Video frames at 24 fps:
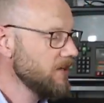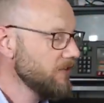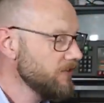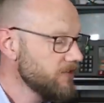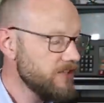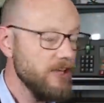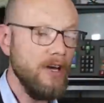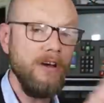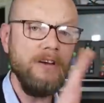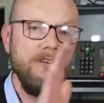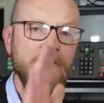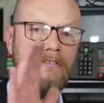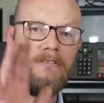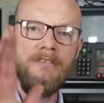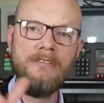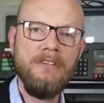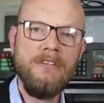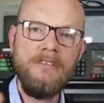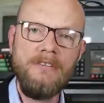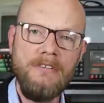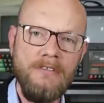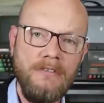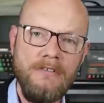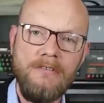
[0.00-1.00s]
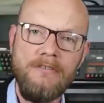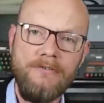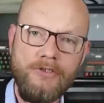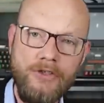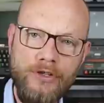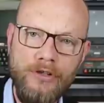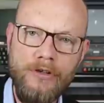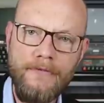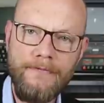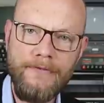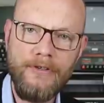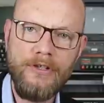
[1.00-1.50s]
So
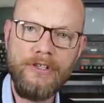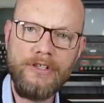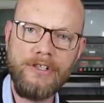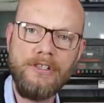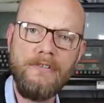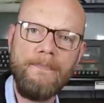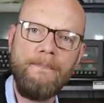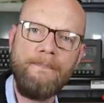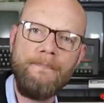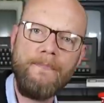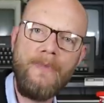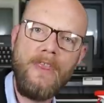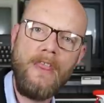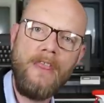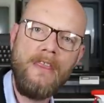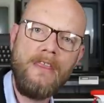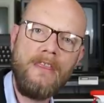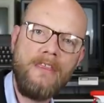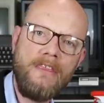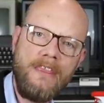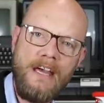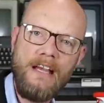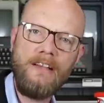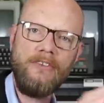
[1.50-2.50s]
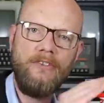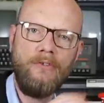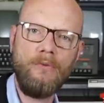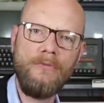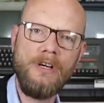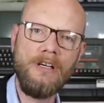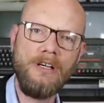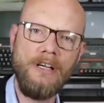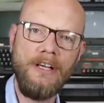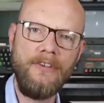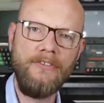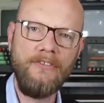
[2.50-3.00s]
short version, that's
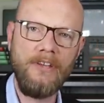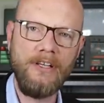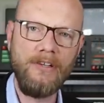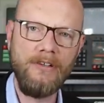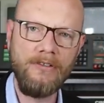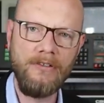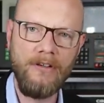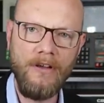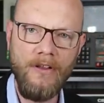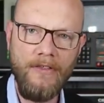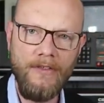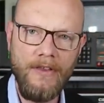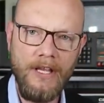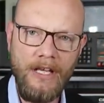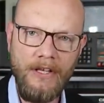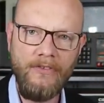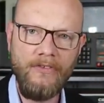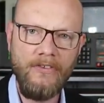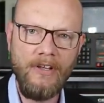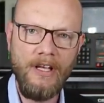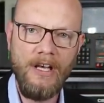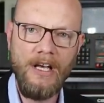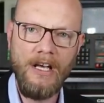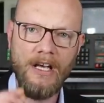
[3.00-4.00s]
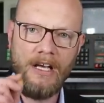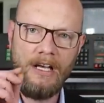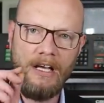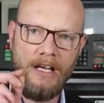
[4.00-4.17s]
why I settled on this.